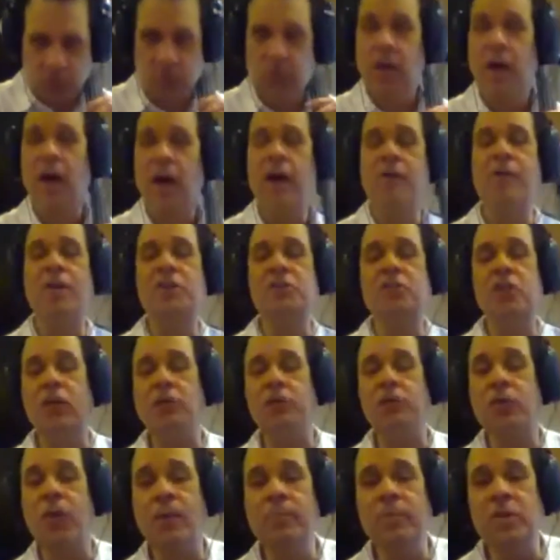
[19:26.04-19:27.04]
If I start
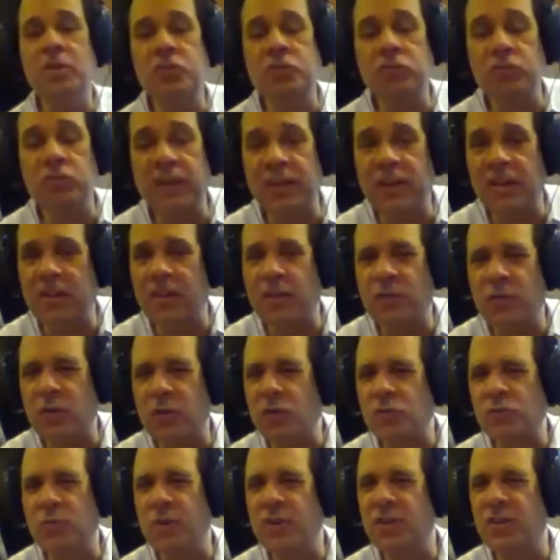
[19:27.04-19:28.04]
from the string, then the
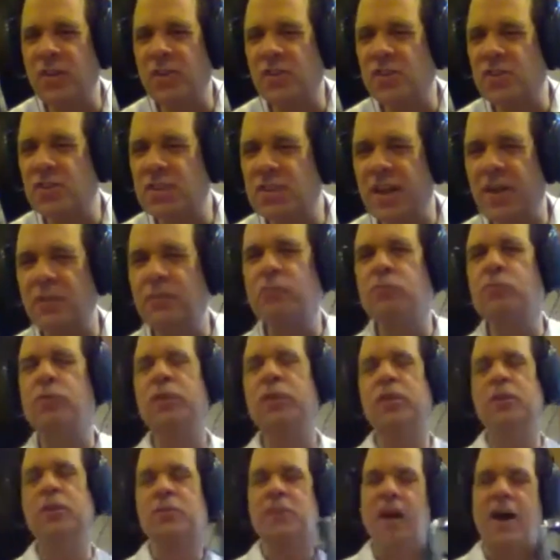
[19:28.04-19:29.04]
first one doesn't sound
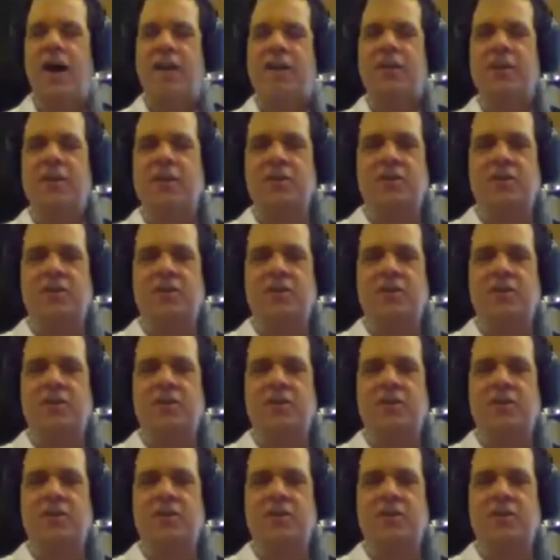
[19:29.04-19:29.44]
really dotted.